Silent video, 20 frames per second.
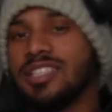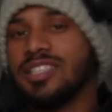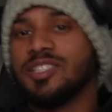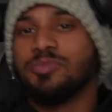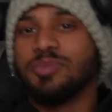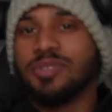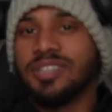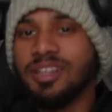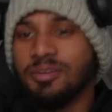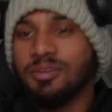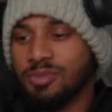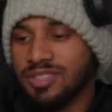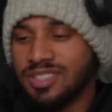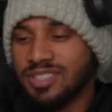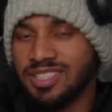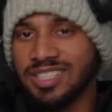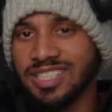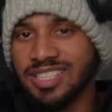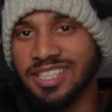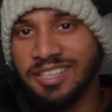put it up on the
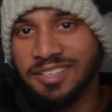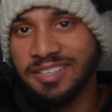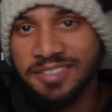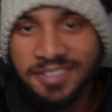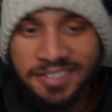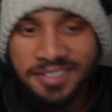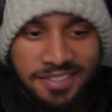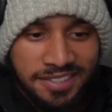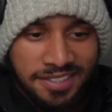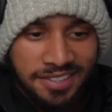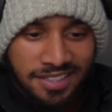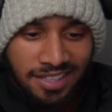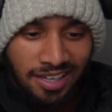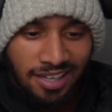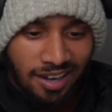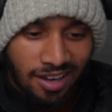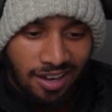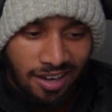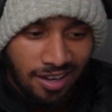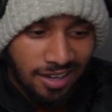screen.
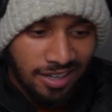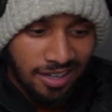Uh,